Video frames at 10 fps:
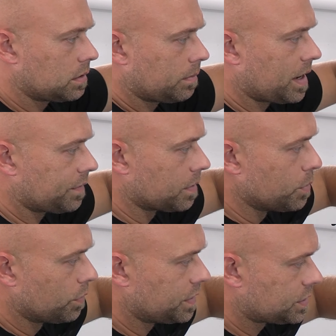I might have to
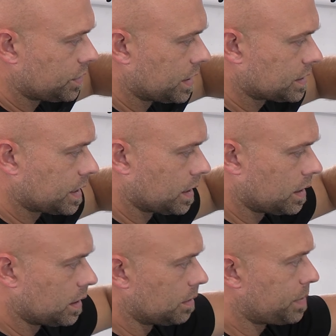move this so you guys get
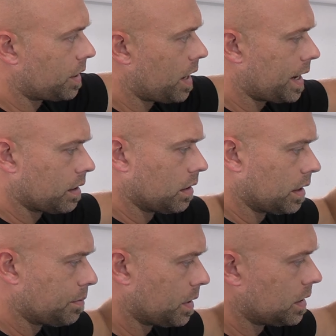a, a better angle
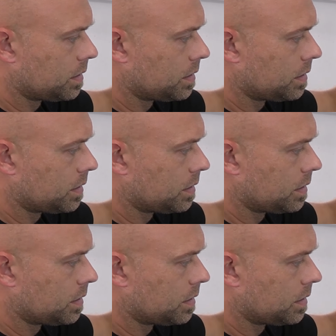on it, but